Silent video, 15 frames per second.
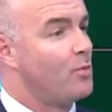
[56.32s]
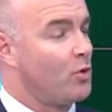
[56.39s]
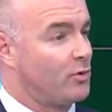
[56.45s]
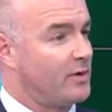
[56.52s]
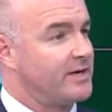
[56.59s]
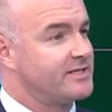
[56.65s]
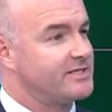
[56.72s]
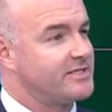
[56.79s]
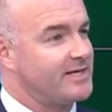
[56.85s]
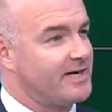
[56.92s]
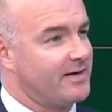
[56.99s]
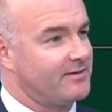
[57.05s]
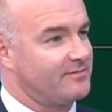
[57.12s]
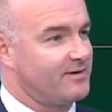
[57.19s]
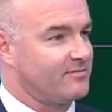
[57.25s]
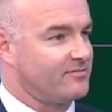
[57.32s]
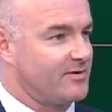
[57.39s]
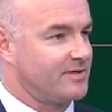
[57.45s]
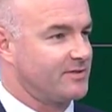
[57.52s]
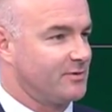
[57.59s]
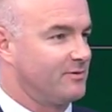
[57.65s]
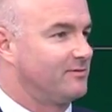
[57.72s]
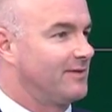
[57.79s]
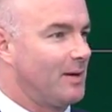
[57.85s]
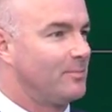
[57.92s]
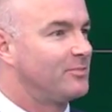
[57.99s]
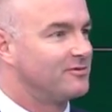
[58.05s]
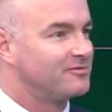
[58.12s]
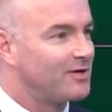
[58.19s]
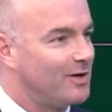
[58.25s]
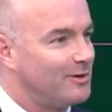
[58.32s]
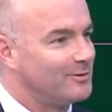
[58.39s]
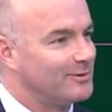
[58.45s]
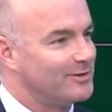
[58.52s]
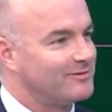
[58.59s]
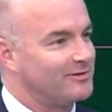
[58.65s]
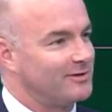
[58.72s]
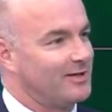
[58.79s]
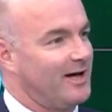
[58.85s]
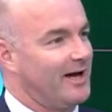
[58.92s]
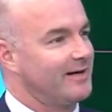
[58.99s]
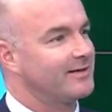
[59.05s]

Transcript: more energy out of every sort of lump of coal, if you oh, like.